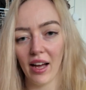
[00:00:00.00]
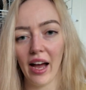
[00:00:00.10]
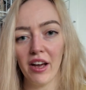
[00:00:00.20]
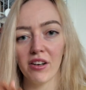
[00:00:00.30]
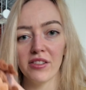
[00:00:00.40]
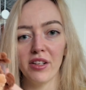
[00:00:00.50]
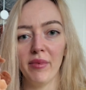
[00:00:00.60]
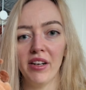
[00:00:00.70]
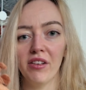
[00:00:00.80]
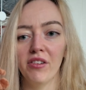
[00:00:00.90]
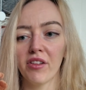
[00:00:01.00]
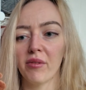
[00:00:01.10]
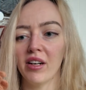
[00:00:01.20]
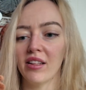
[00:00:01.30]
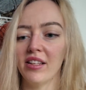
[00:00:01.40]
I also made another
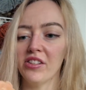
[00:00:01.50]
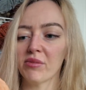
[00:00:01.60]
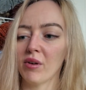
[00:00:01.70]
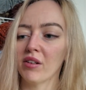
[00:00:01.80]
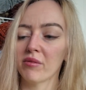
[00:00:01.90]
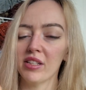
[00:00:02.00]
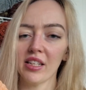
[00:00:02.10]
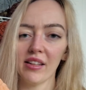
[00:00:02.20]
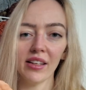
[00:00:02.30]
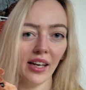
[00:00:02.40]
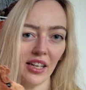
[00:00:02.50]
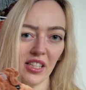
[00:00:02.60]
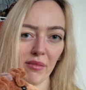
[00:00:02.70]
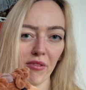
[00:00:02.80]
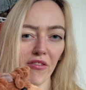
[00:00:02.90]
one in this one, which I think I
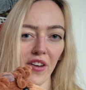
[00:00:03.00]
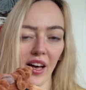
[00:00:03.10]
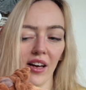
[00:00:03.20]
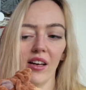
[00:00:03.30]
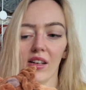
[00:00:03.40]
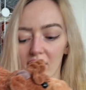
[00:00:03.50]
actually prefer.